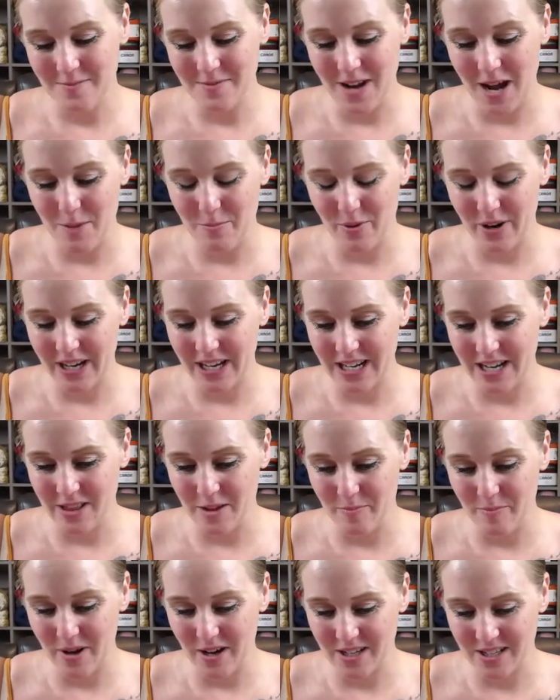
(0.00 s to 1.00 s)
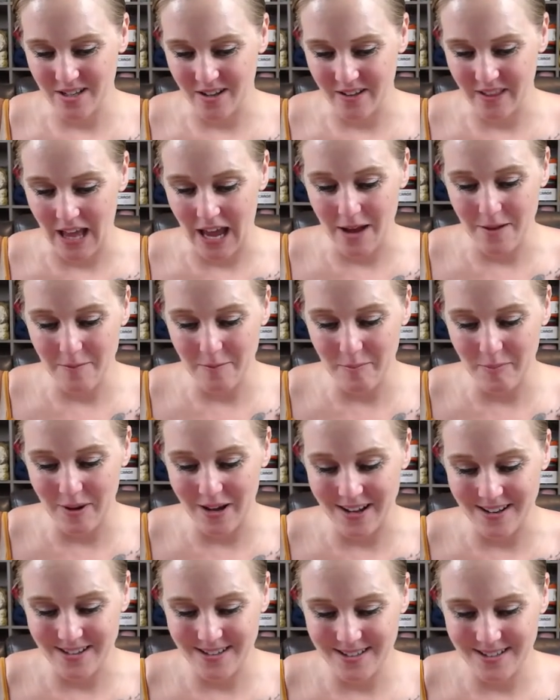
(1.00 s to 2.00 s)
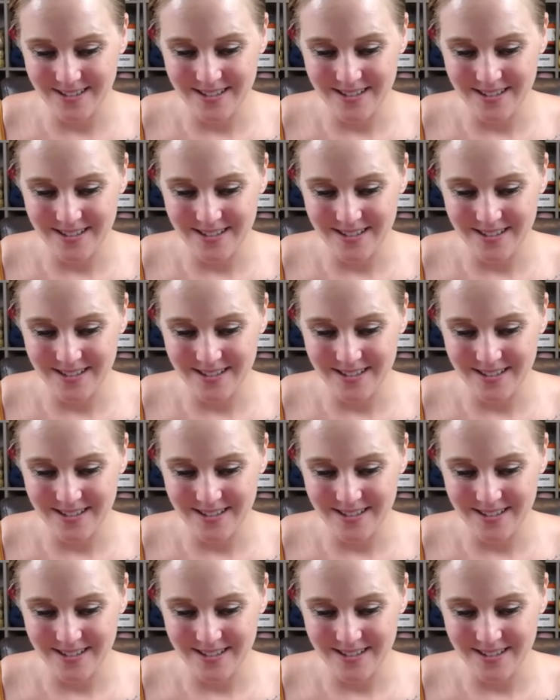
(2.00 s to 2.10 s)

not bringing in the bucks on that, but